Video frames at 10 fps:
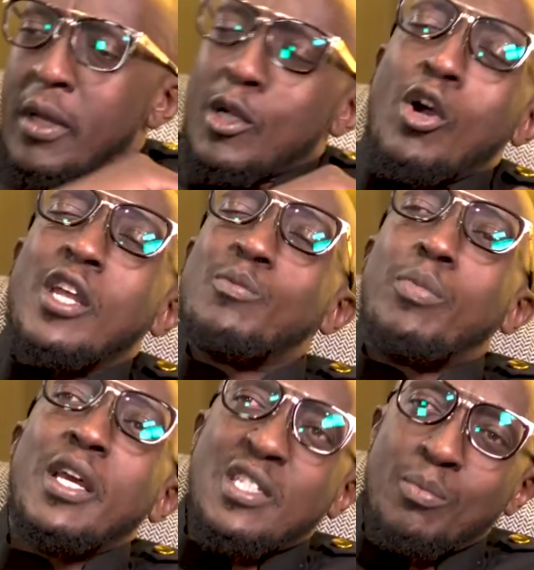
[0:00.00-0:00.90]
God has
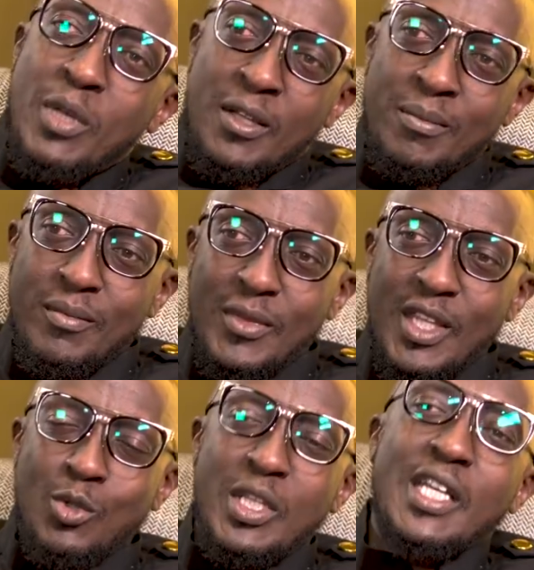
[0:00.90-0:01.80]
blessed me
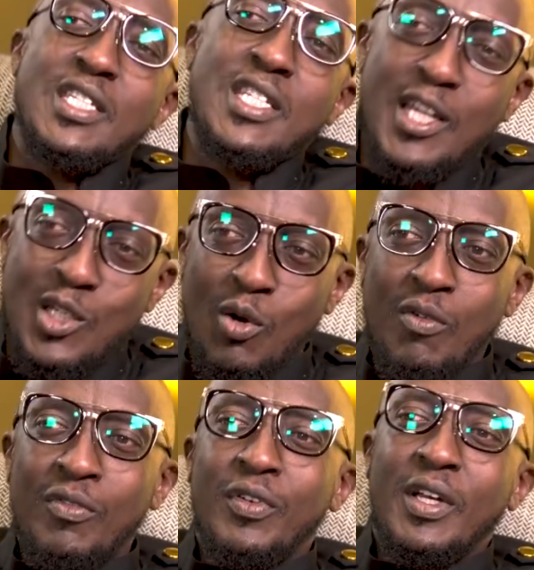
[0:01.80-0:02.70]
to the extent
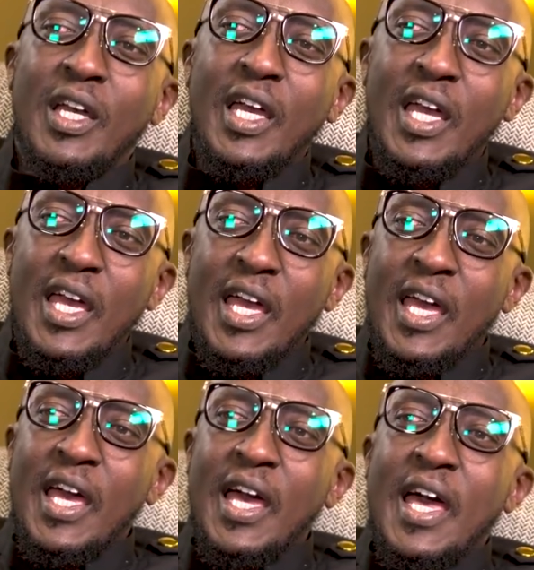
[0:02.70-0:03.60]
of,
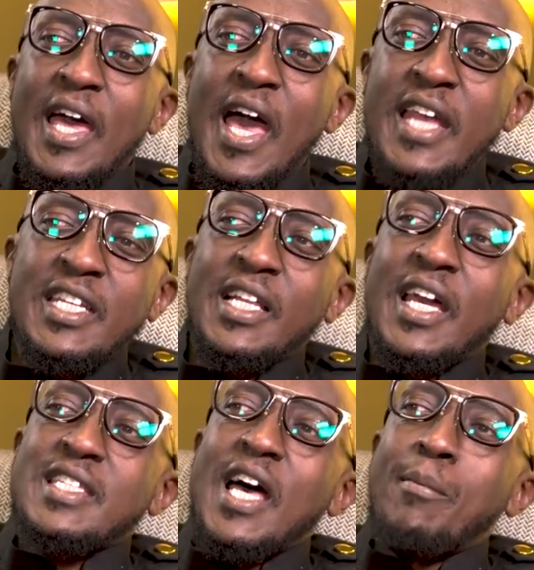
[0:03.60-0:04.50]
I tell
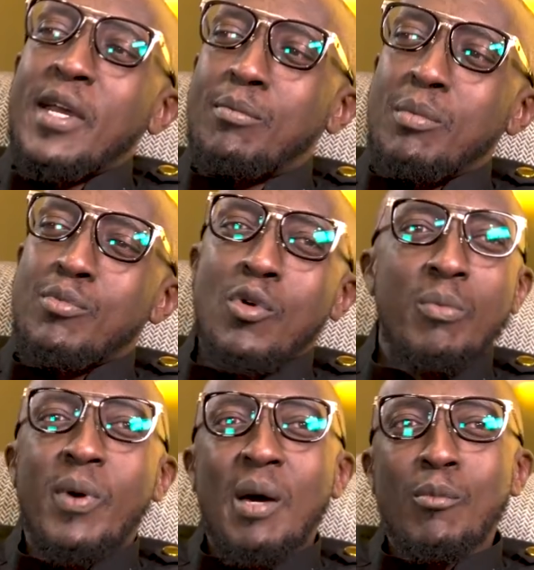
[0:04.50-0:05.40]
guys I might be broke,
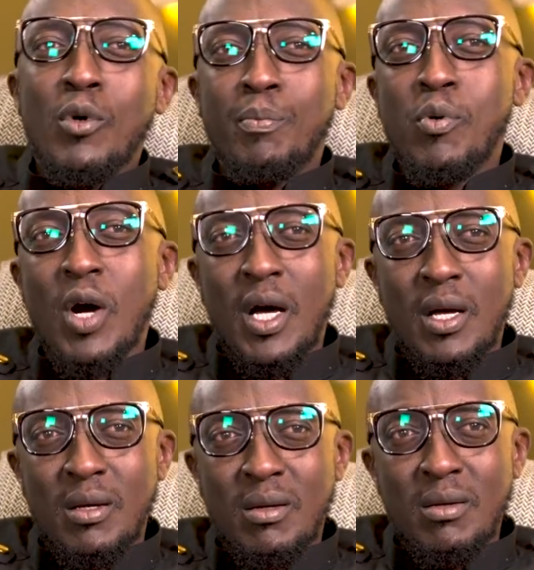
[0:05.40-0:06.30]
but I'm not poor.
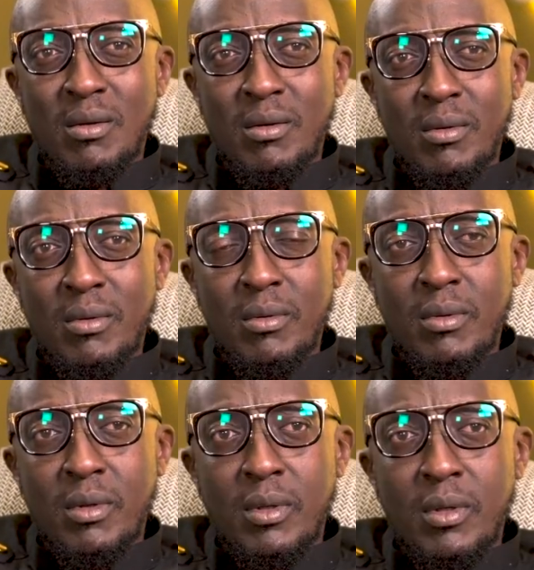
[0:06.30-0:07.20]
You
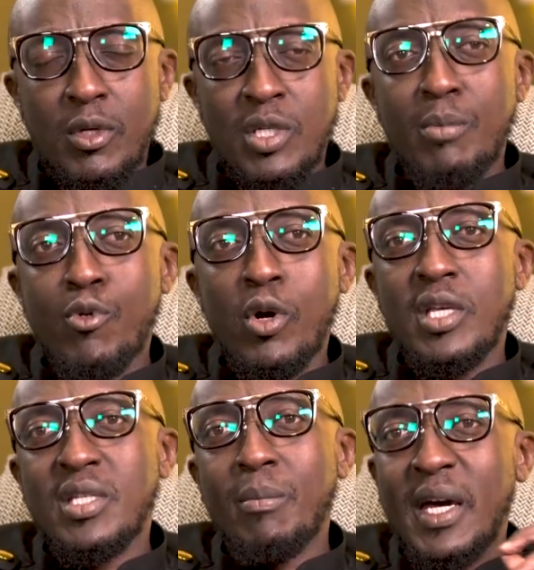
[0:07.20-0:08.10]
see, broke
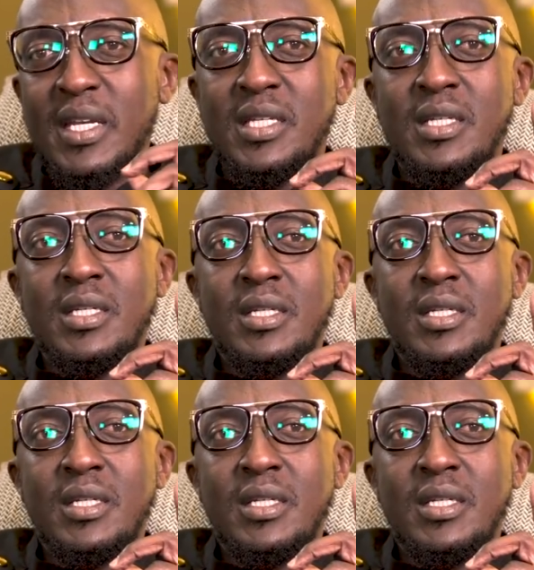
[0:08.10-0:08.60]
is a mindset.